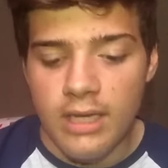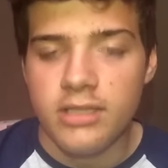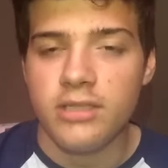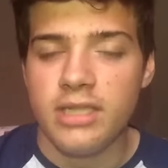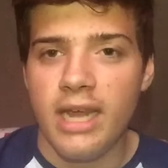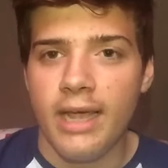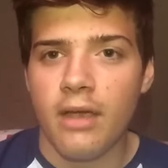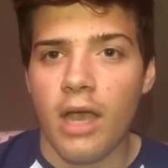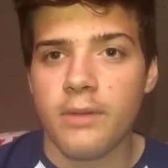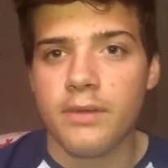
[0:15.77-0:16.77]
So today
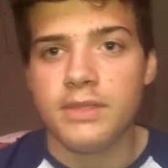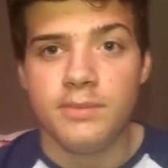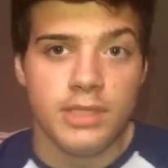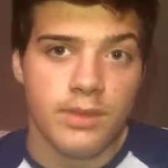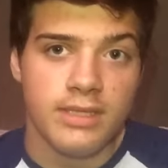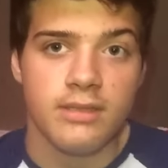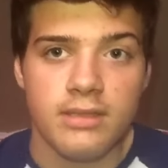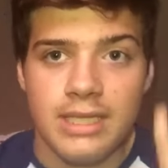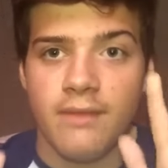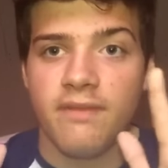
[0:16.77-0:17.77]
I'm going to be doing
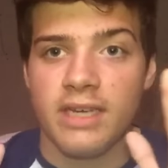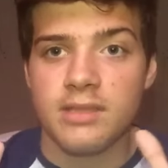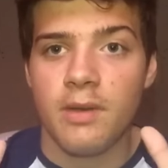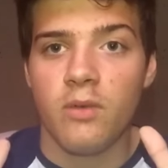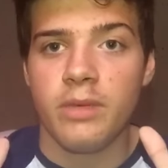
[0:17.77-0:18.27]
10 facts about